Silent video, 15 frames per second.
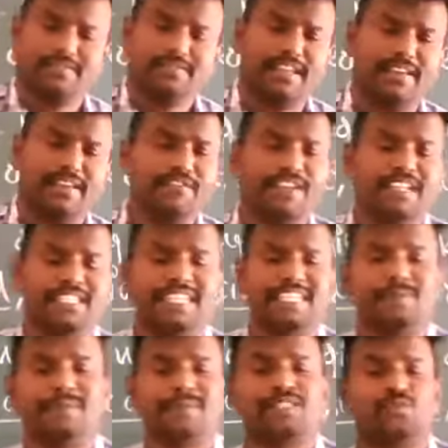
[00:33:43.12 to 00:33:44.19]
For every
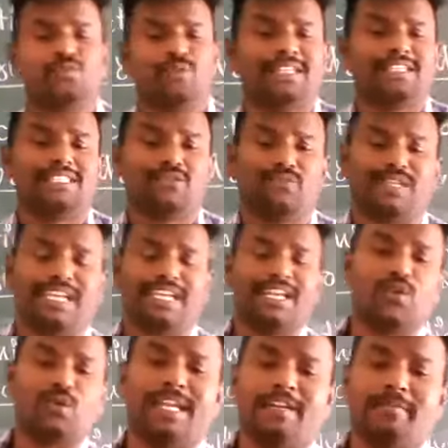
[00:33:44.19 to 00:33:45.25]
6 months once we can
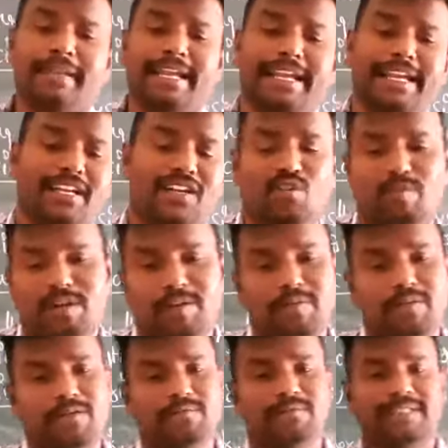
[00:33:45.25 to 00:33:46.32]
donate blood, no
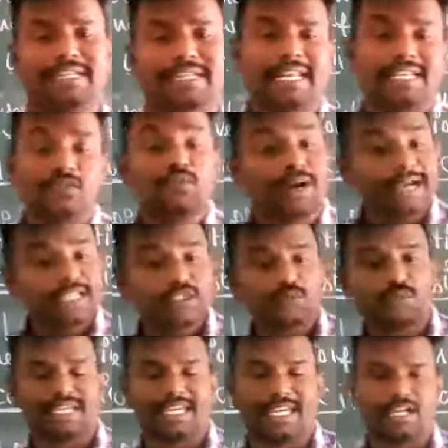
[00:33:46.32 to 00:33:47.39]
problem. Yearly twice
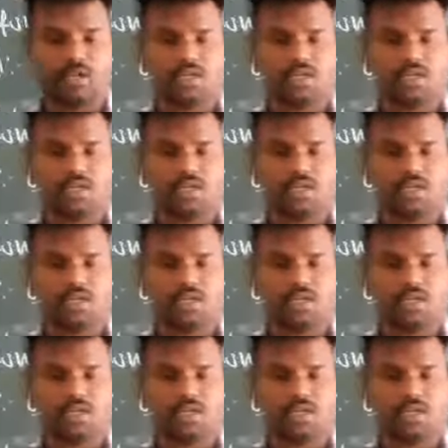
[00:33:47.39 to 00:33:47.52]
we can